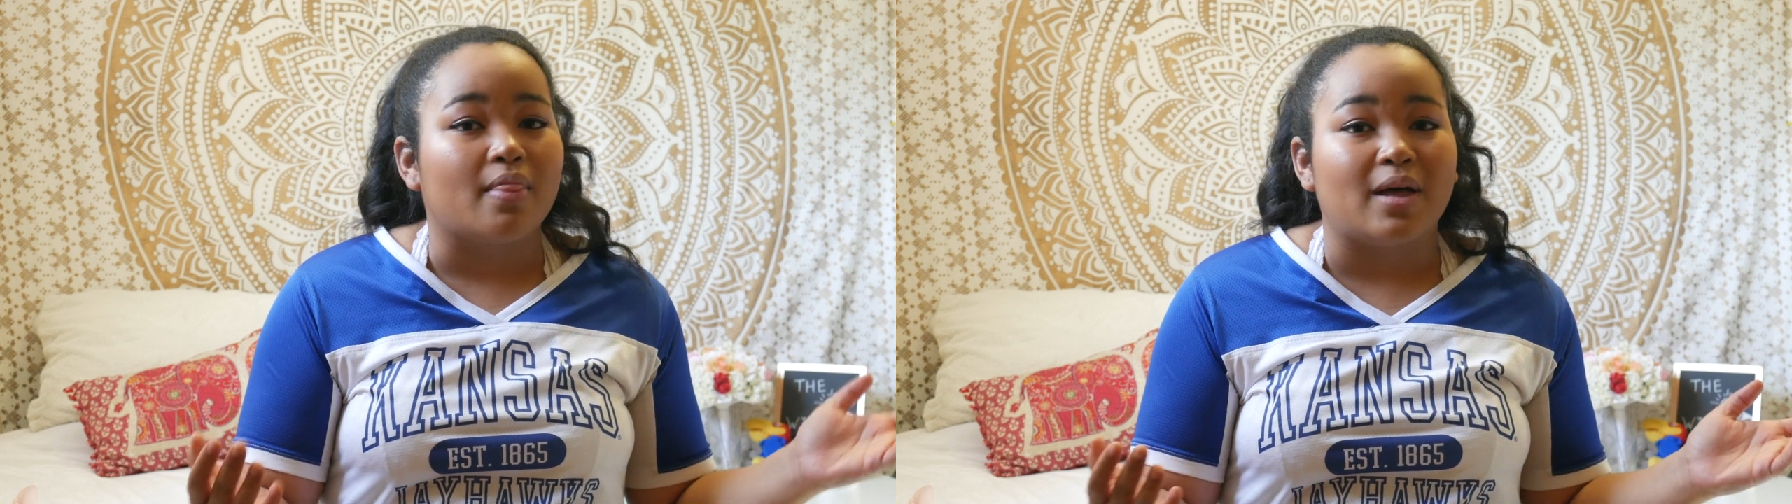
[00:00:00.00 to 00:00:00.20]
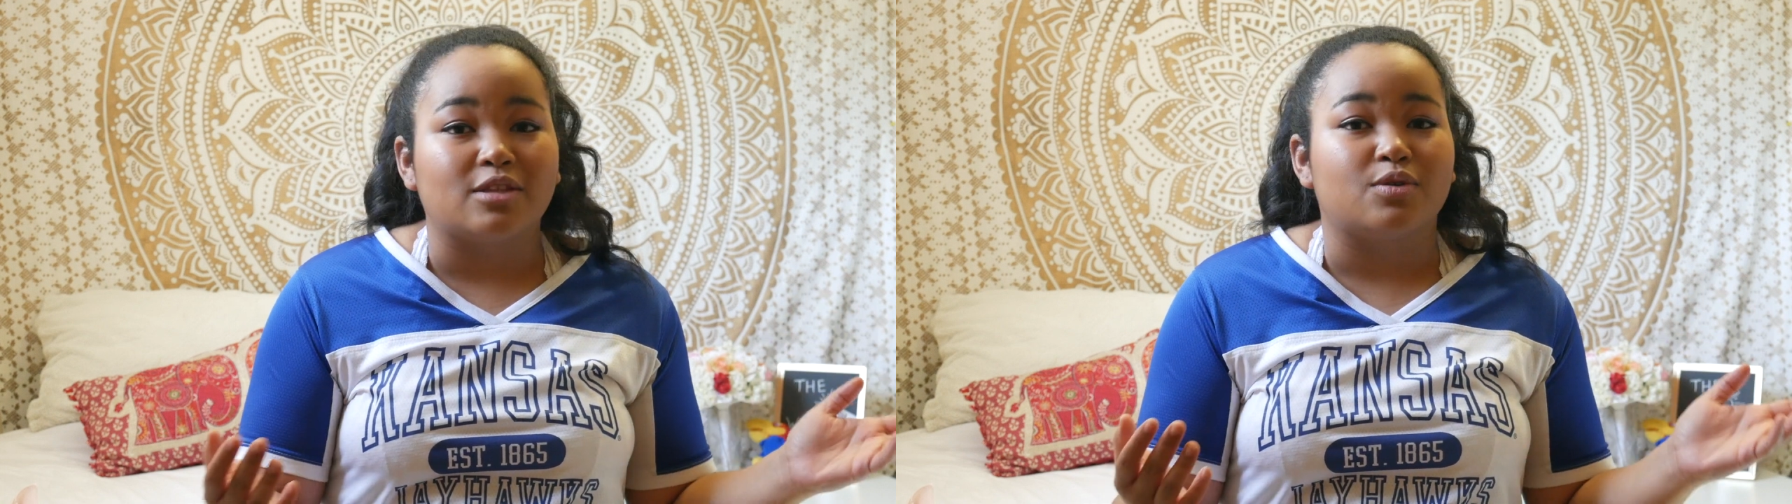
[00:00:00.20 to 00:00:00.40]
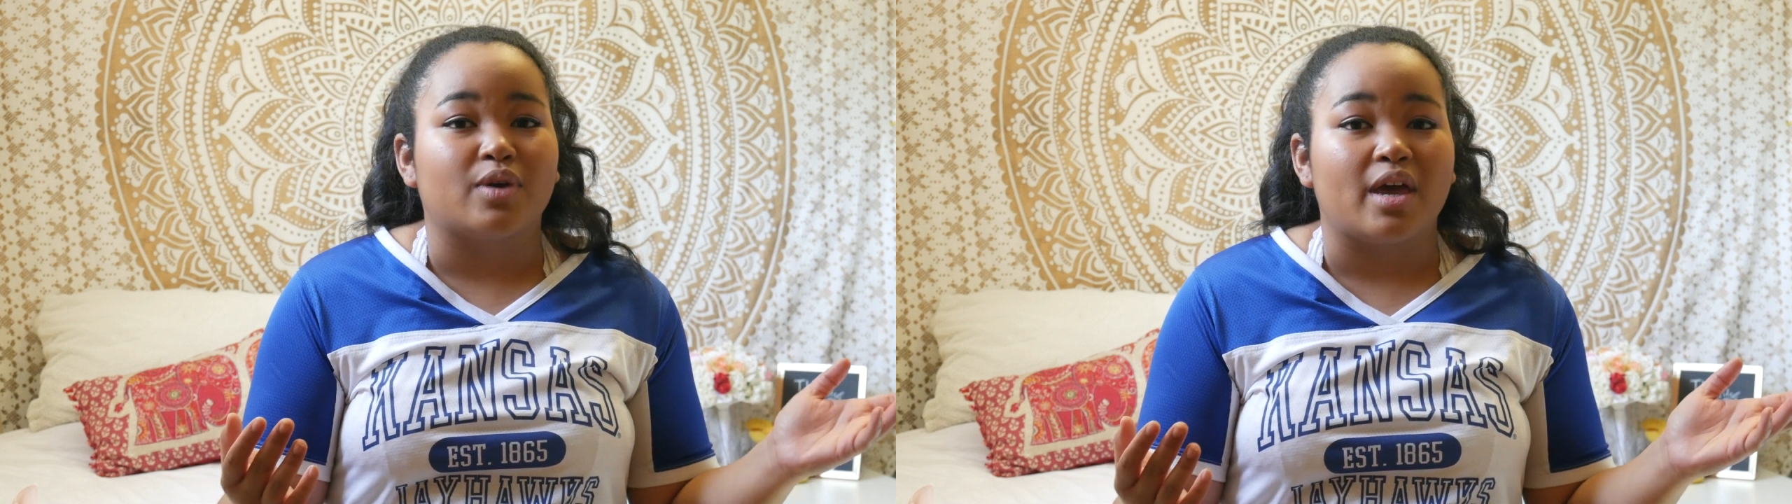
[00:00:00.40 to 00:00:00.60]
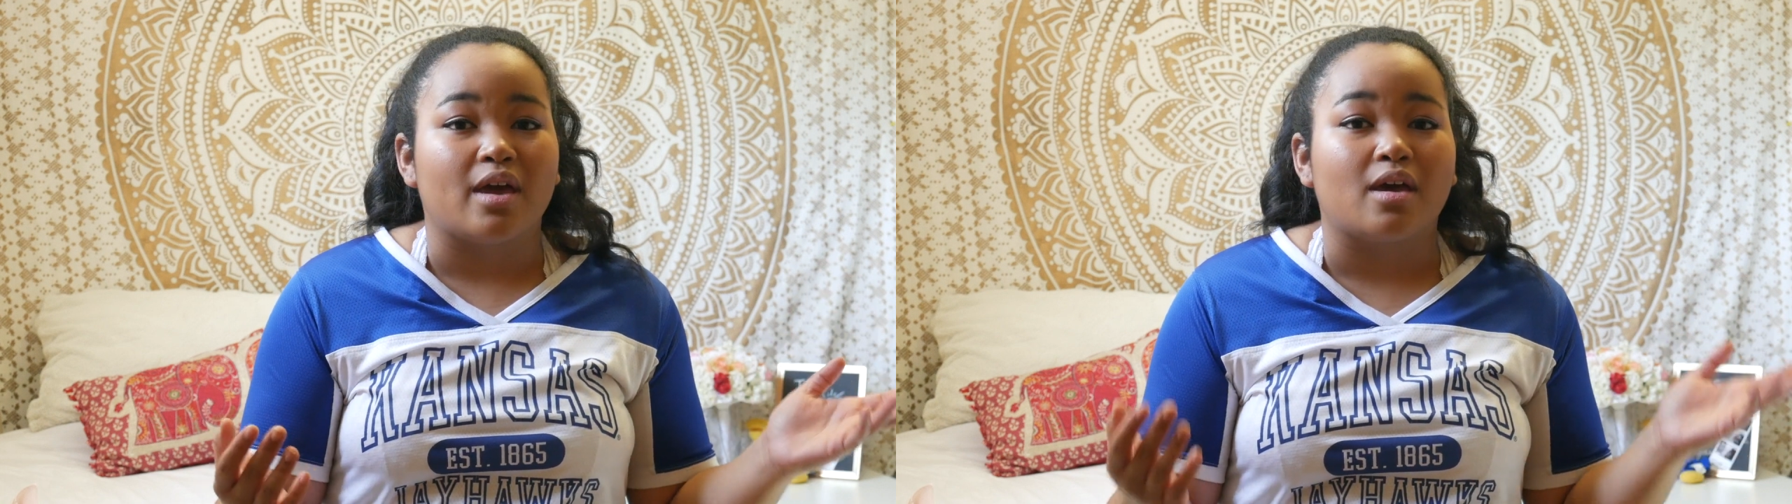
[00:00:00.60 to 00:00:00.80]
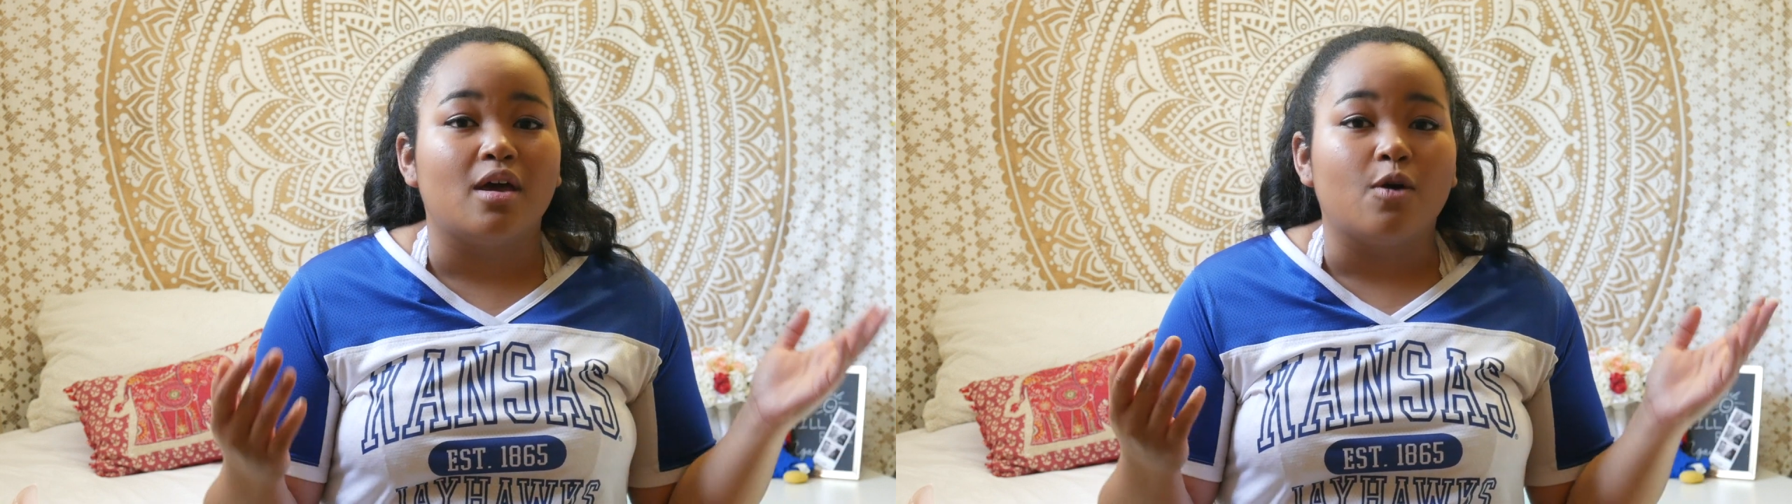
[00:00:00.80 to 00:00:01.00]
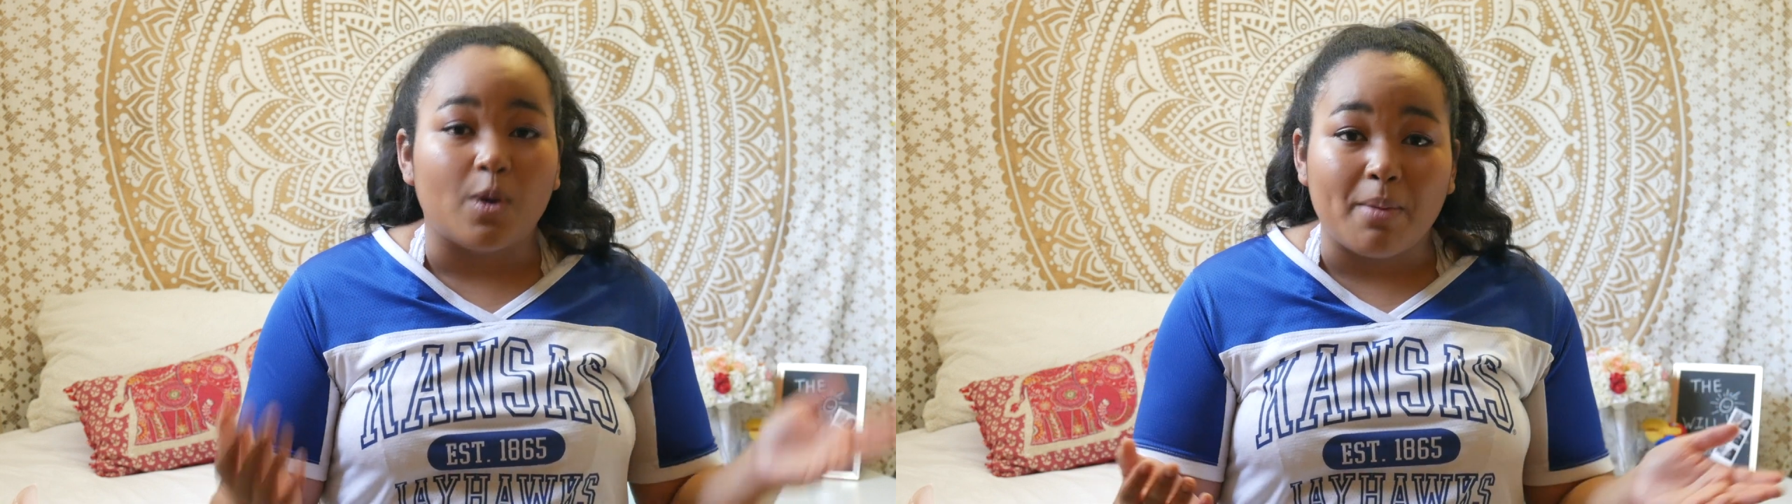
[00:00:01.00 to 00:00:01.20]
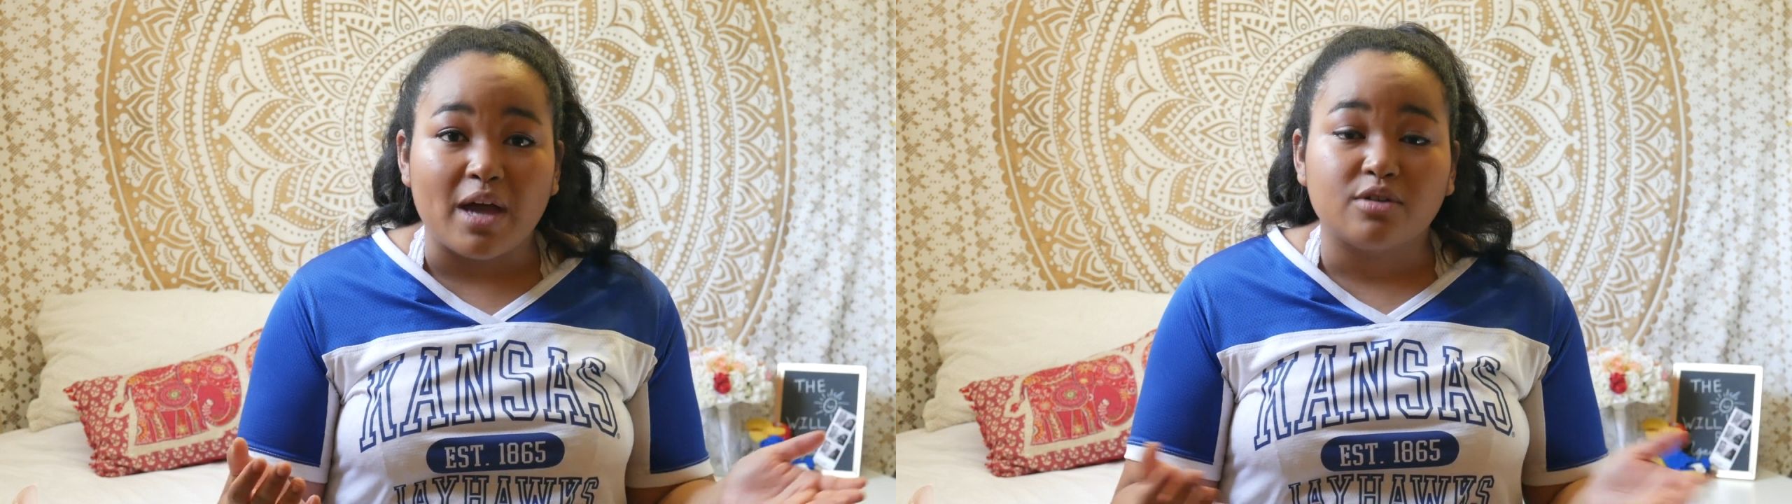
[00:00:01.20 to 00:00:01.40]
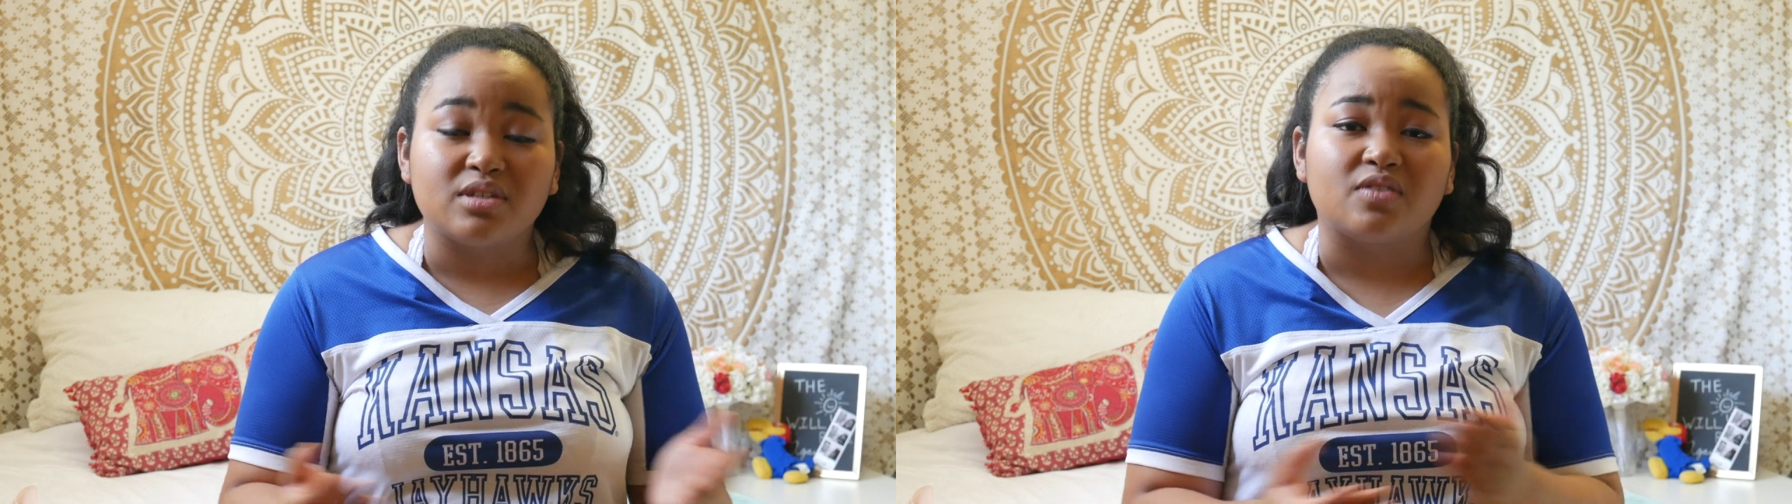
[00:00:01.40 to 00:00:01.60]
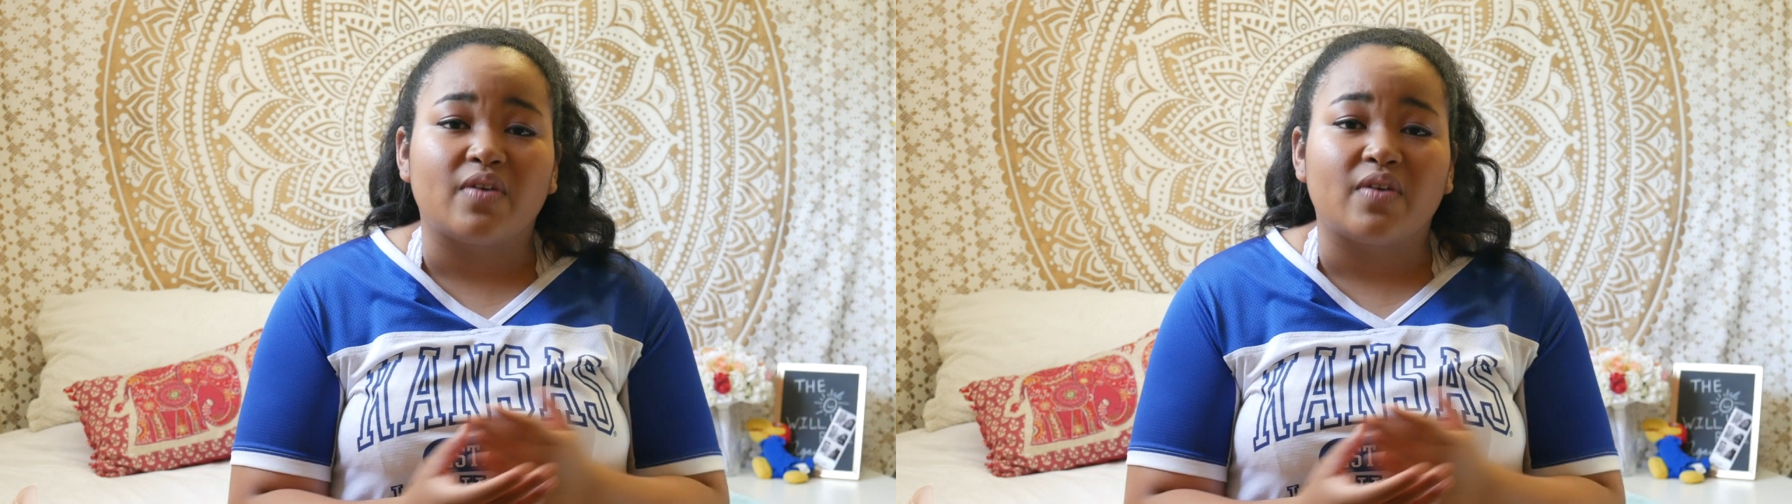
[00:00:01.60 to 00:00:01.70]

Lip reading: that's okay. What matters is